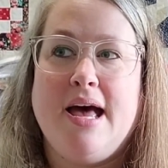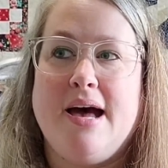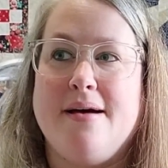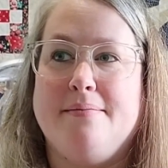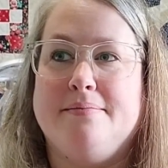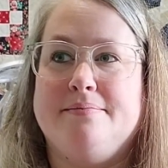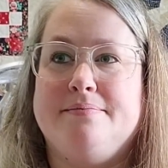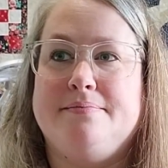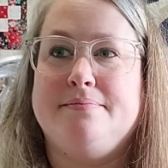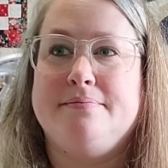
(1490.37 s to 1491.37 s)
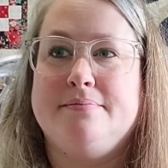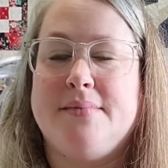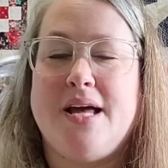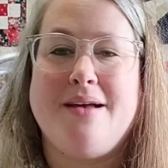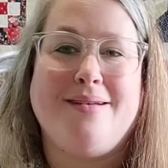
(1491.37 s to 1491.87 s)
I
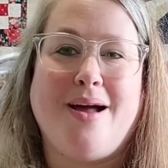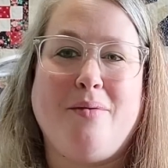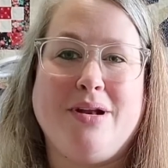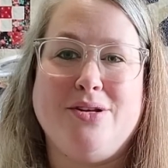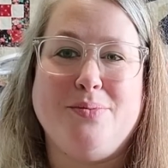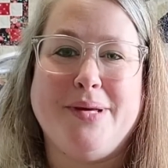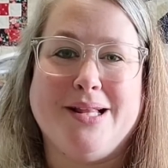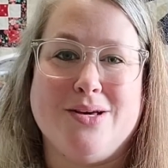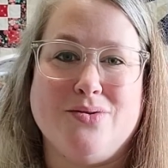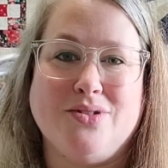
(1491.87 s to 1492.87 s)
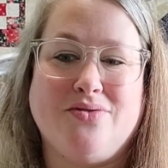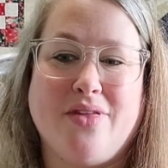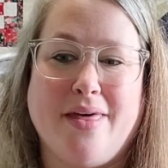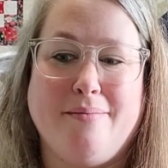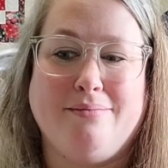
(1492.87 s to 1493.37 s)
want to do pillows for
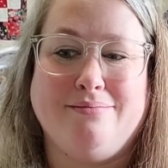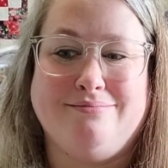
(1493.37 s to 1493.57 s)
them.